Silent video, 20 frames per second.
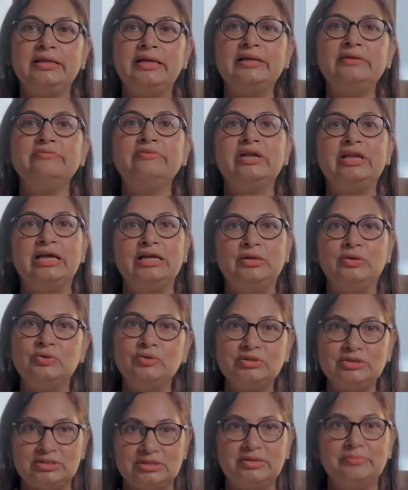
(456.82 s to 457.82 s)
then when I
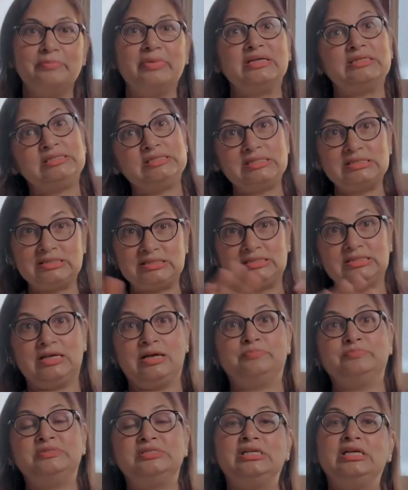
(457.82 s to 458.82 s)
looked, the bus is
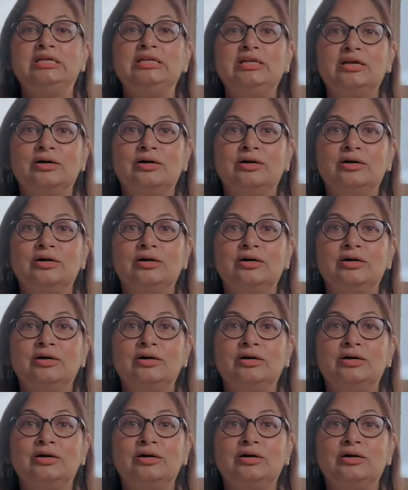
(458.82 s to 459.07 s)
upside